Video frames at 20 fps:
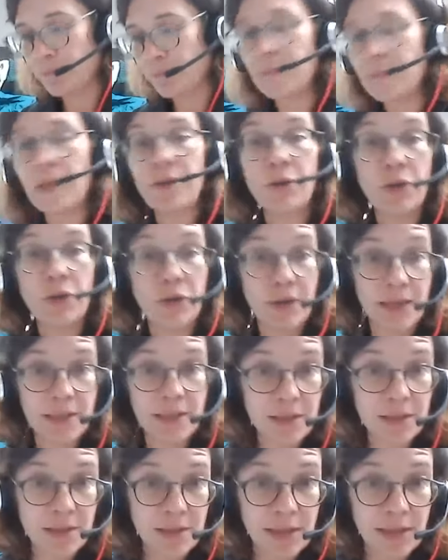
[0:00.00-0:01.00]
In the
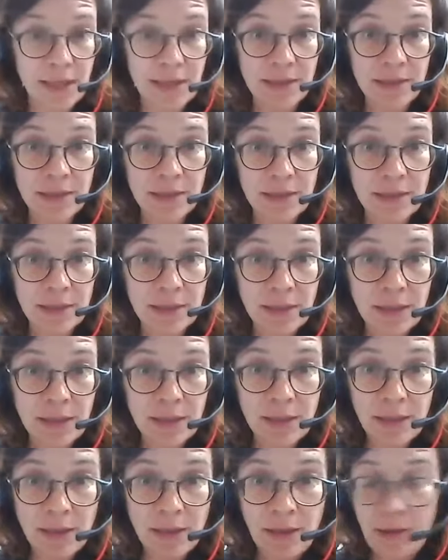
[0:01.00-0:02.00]
United States,
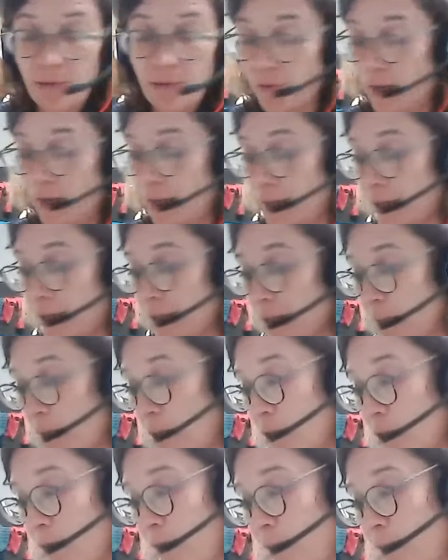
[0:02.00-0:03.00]
they
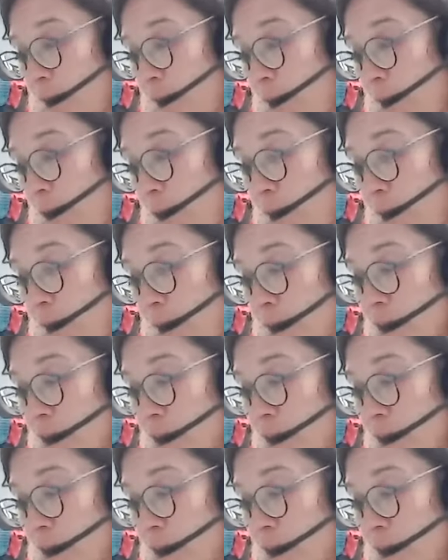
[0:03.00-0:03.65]
estimate that there are